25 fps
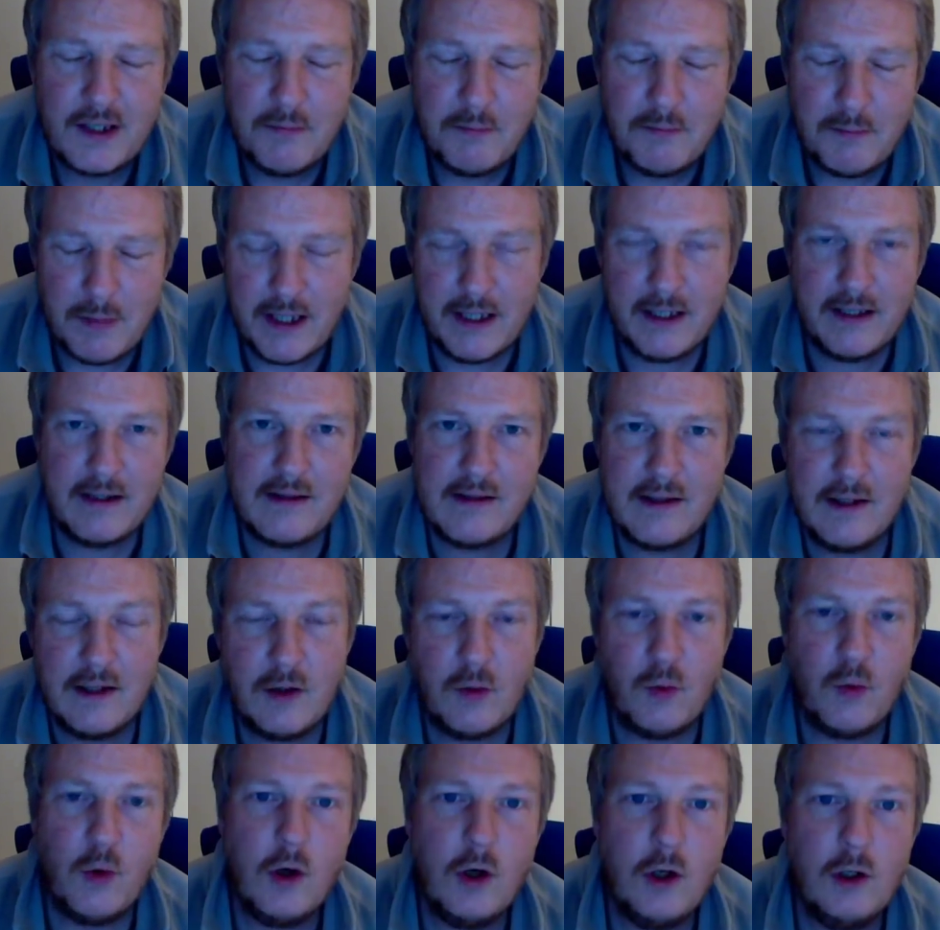banks
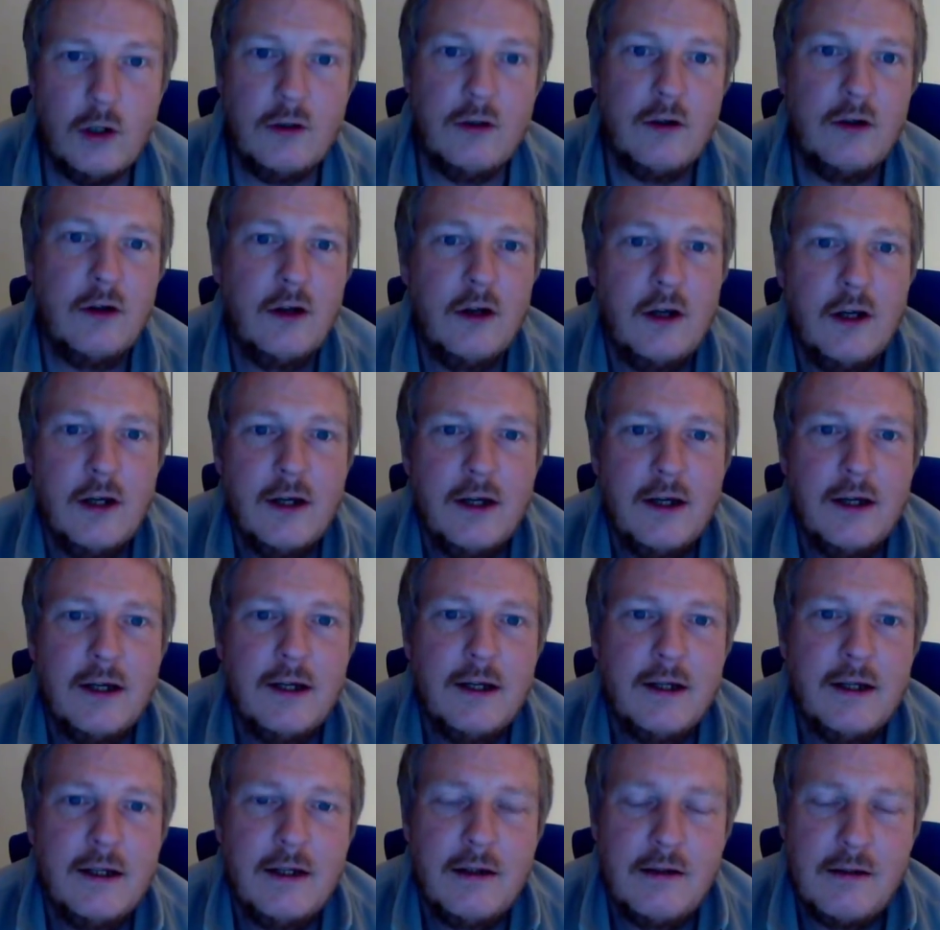in the world.
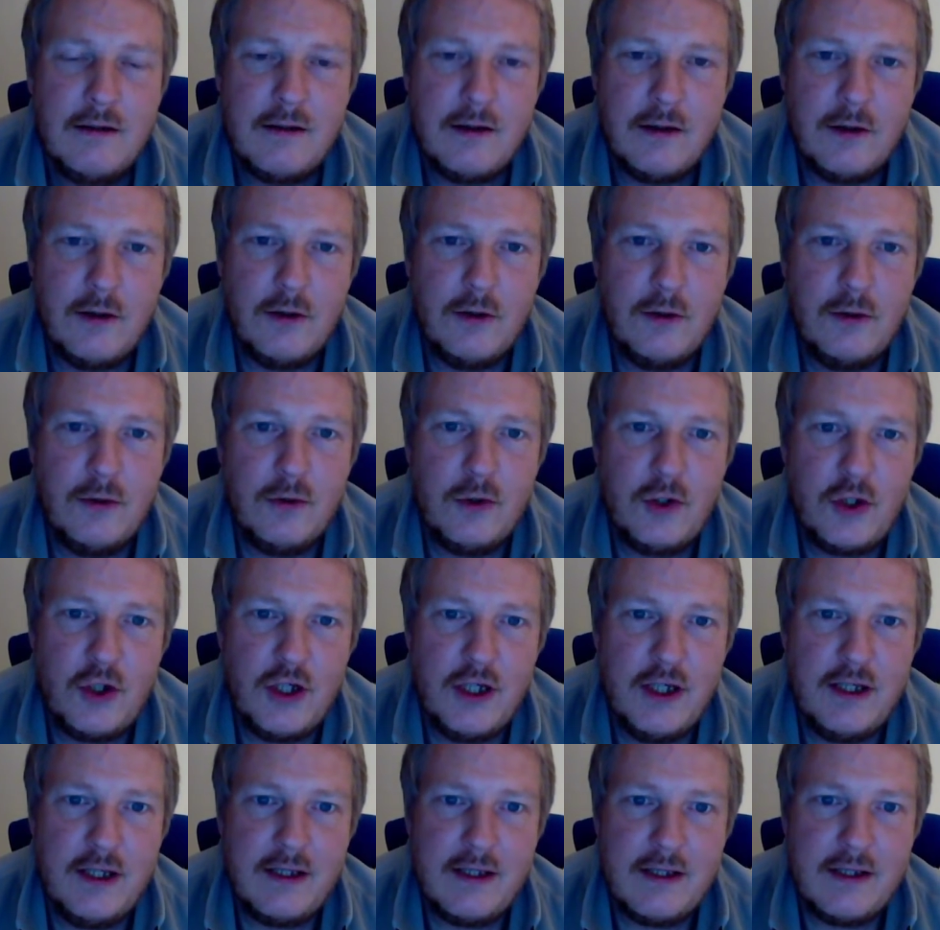So
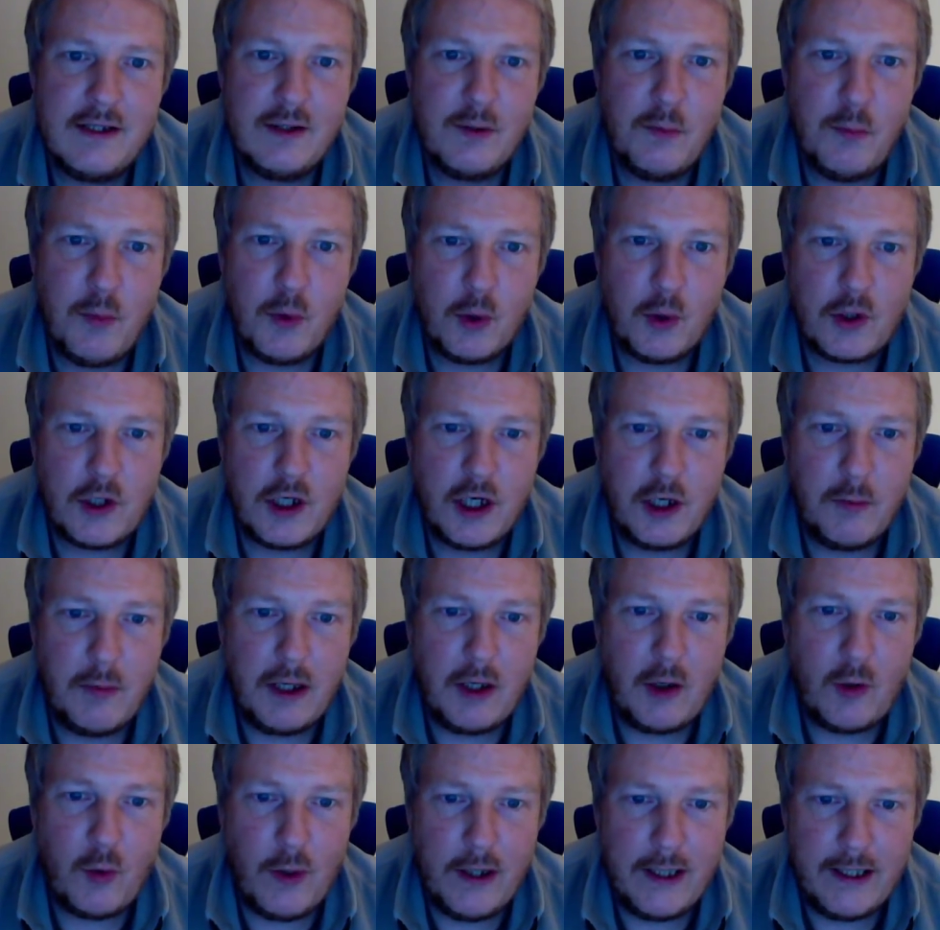she's supporting
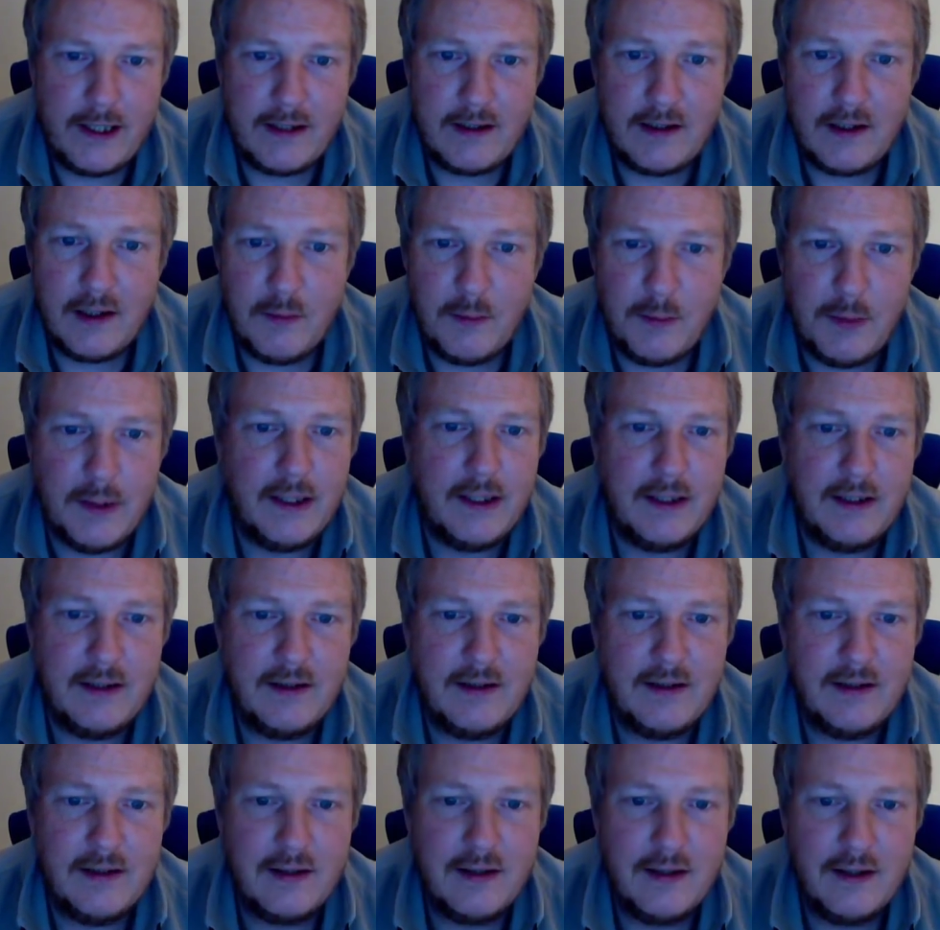me quite a
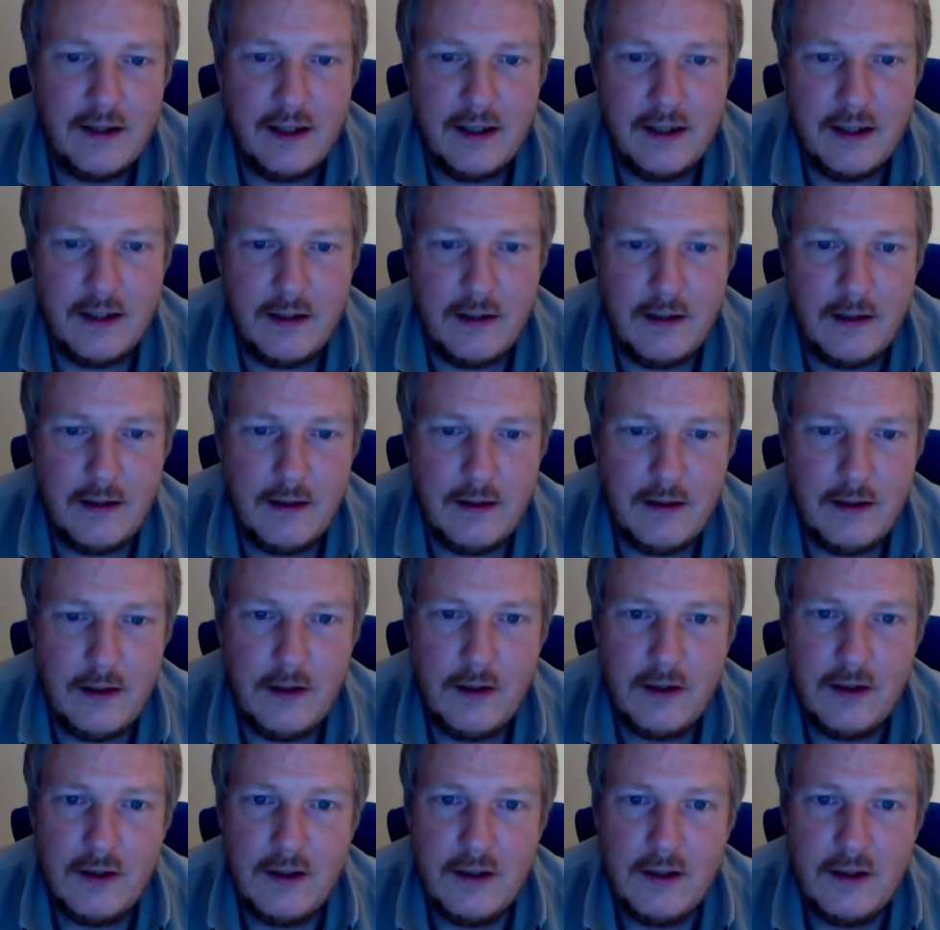bit in